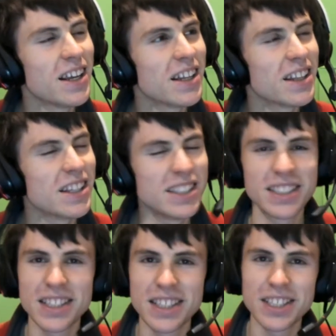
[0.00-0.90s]
they're
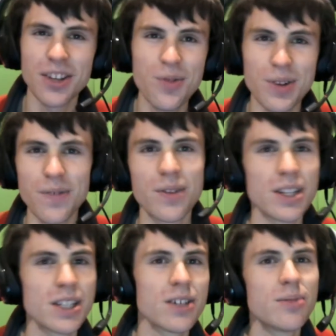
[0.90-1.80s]
just they're so
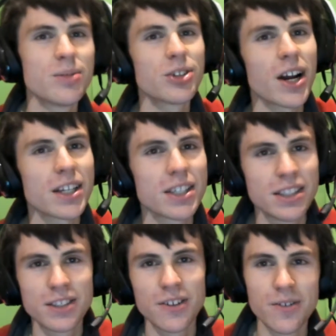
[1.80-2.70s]
different, they're so abstract
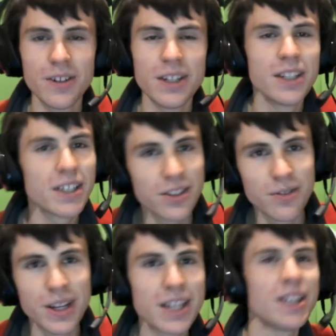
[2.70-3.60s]
and so
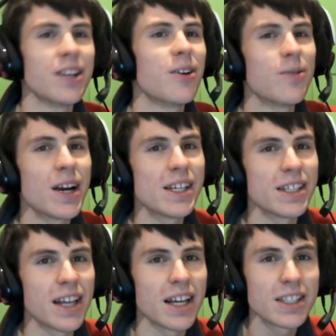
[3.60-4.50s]
unique in their own ways
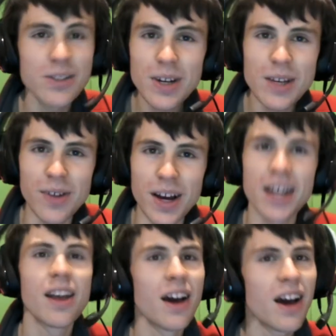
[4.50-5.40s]
and that. So anyway,
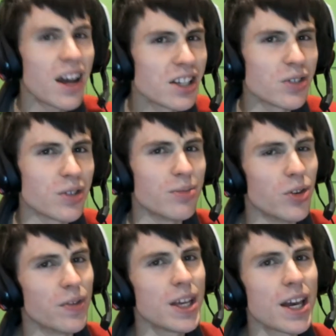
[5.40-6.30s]
I enjoyed the
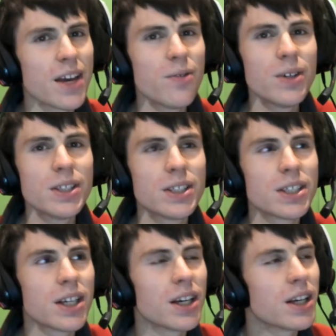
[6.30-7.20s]
movie. It
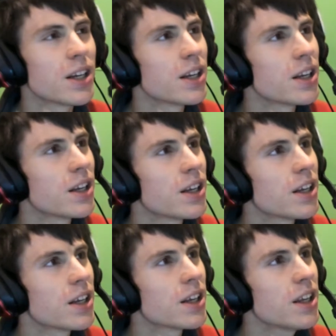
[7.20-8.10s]
was
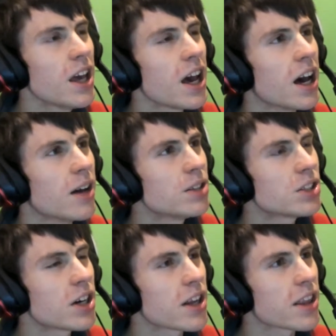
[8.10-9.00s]
yeah, I'm just
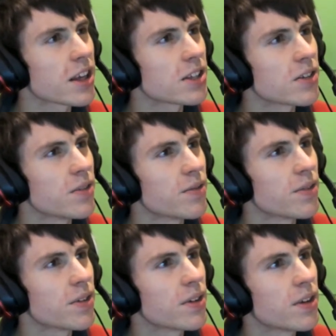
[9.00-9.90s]
trying to think sort
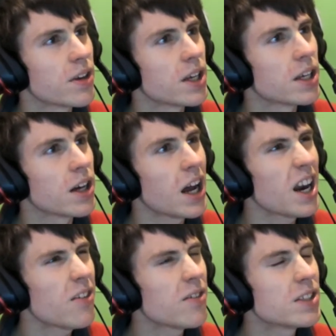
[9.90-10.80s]
of I
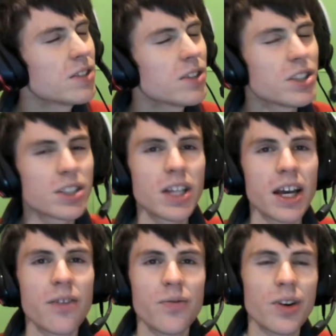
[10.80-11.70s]
don't know, it was sort of just
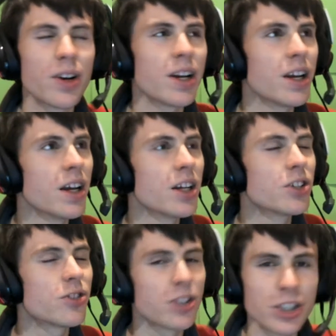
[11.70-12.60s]
like a very
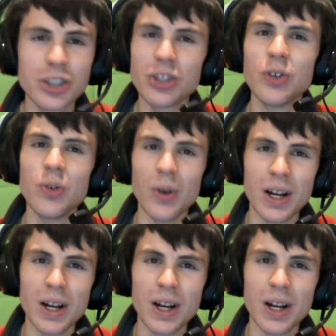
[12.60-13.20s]
traditional